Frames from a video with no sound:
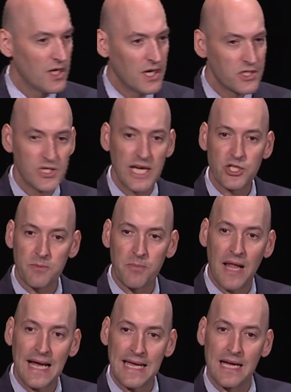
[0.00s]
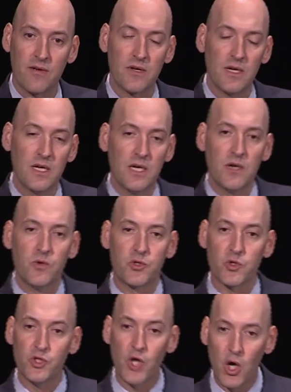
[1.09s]
station blackout, which
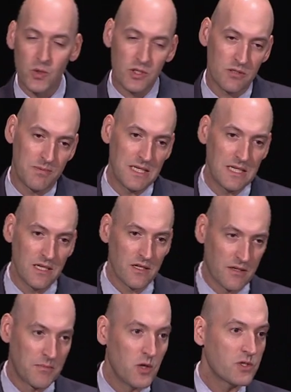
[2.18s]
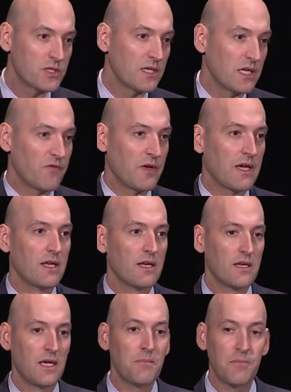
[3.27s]
was known to be the most significant
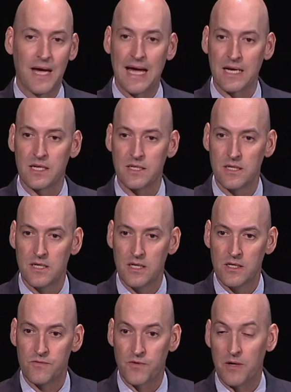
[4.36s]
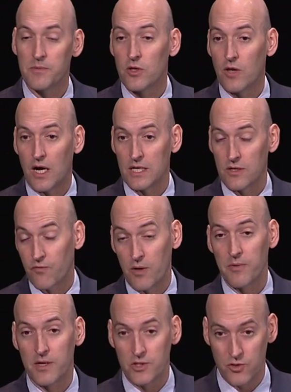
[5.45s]
impact from the
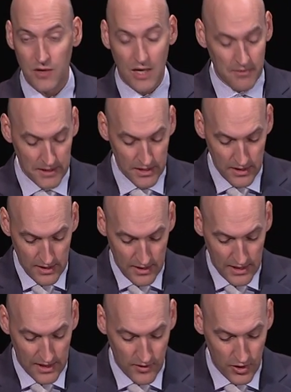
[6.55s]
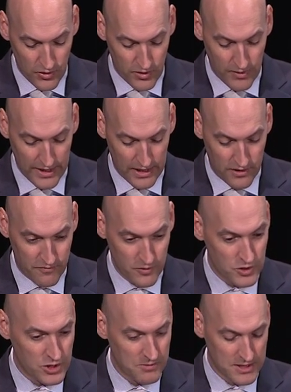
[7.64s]
tsunami and the earthquake at the
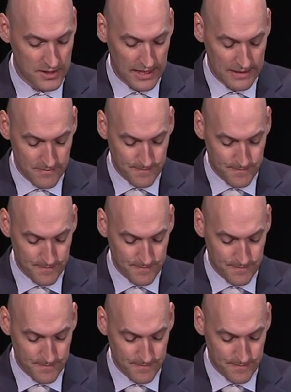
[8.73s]
Fukushima site.